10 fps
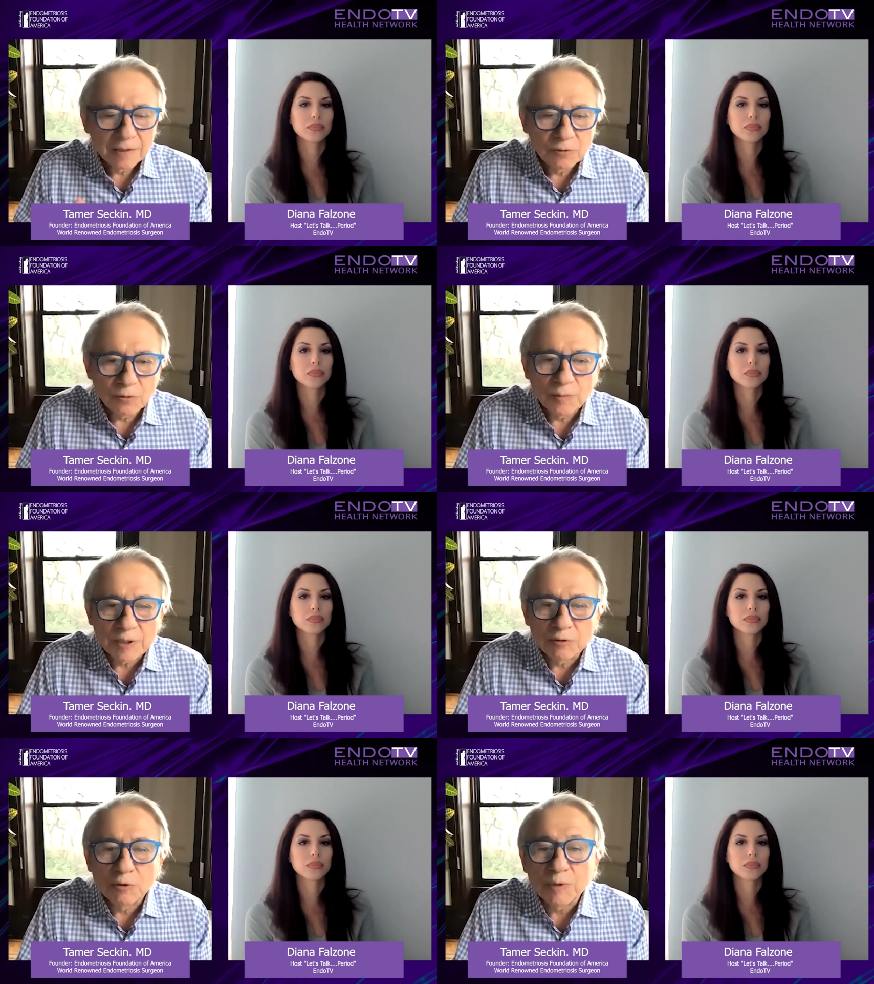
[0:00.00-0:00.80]
Speaker 1: to be
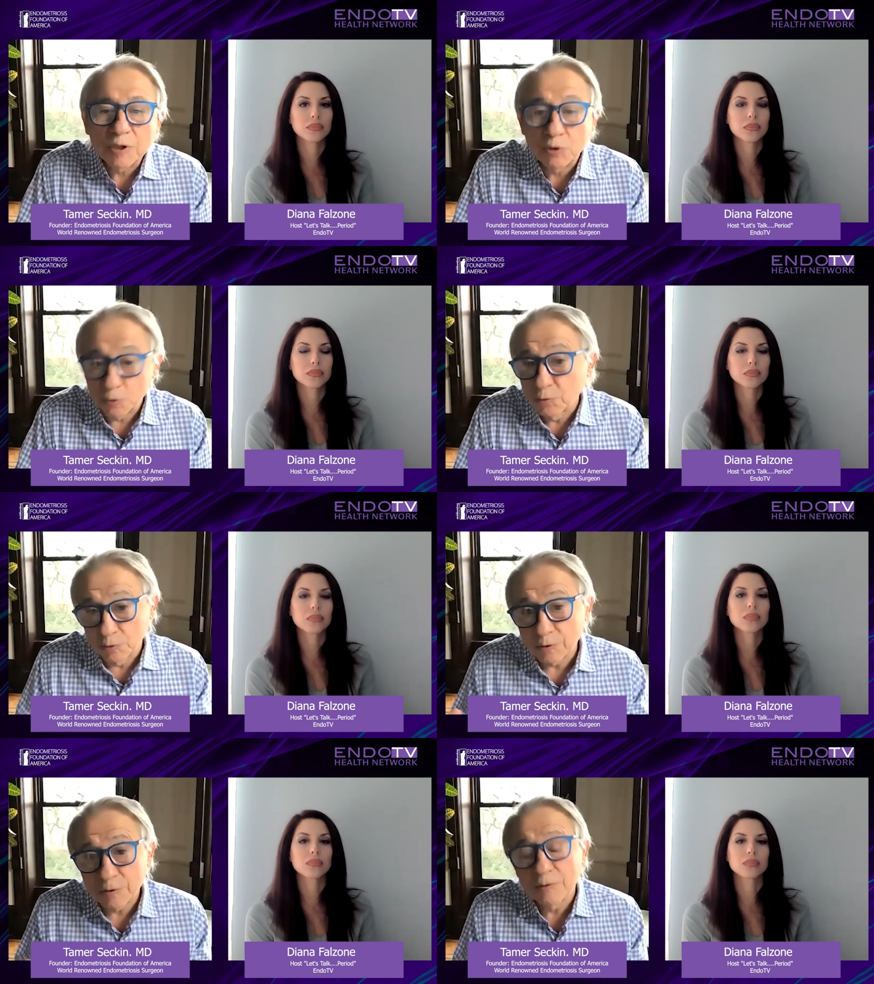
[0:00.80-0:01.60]
to be
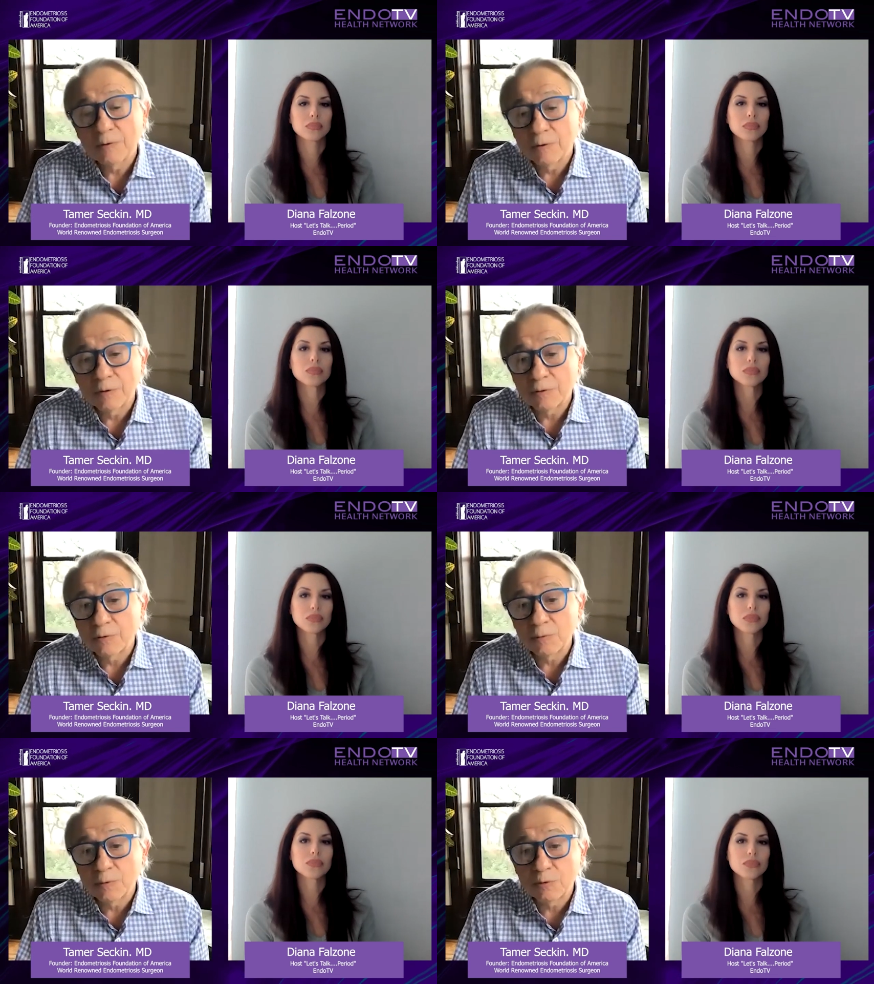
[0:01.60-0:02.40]
cured or
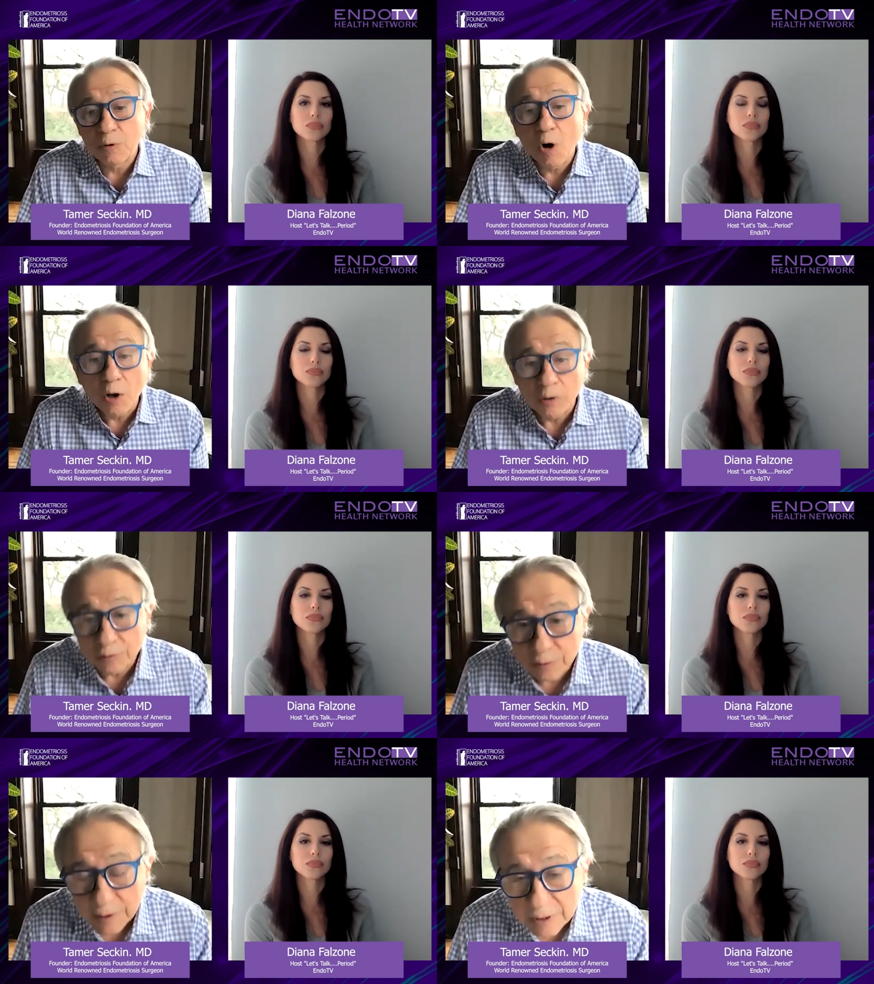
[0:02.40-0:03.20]
to to halt
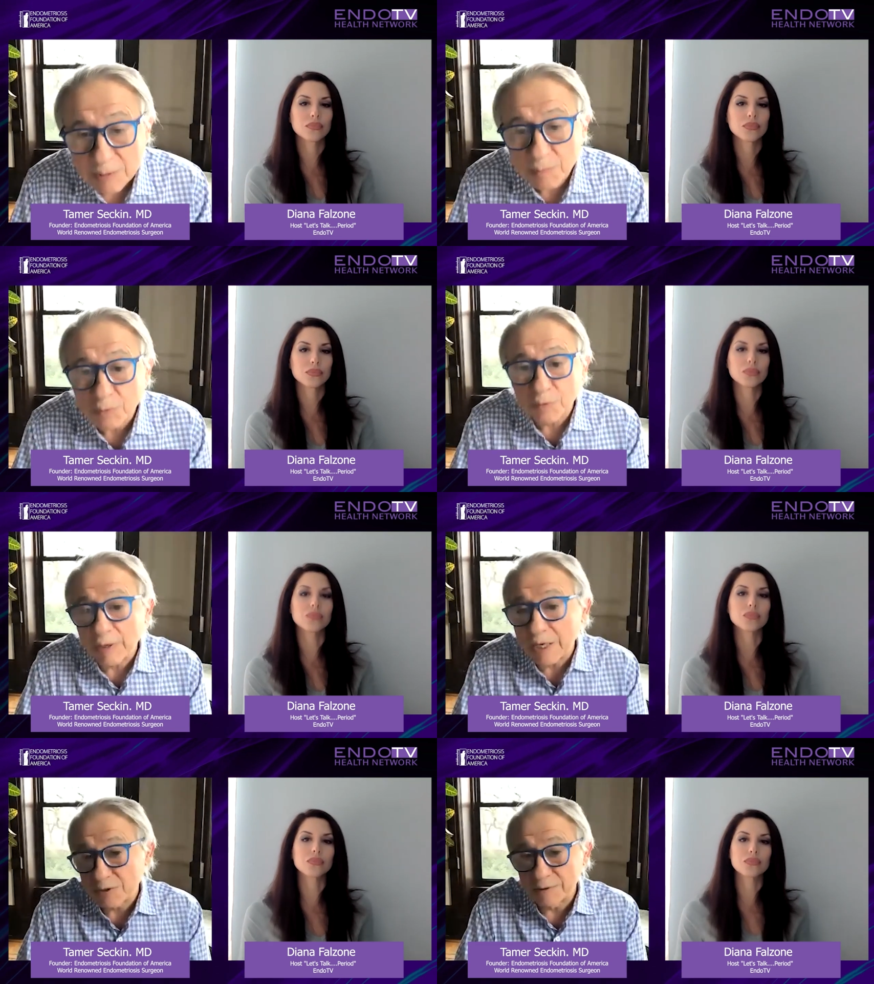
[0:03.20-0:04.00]
its mm-hmm.
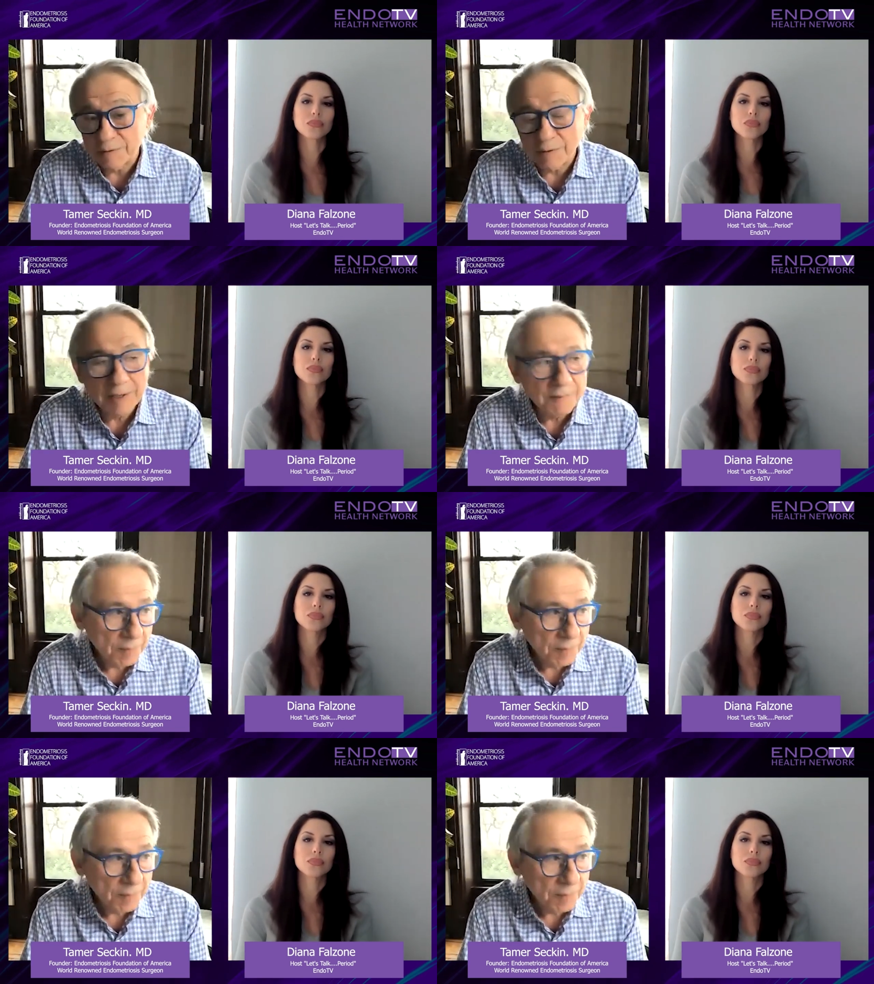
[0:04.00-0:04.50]
progression. Mm-hmm. All right.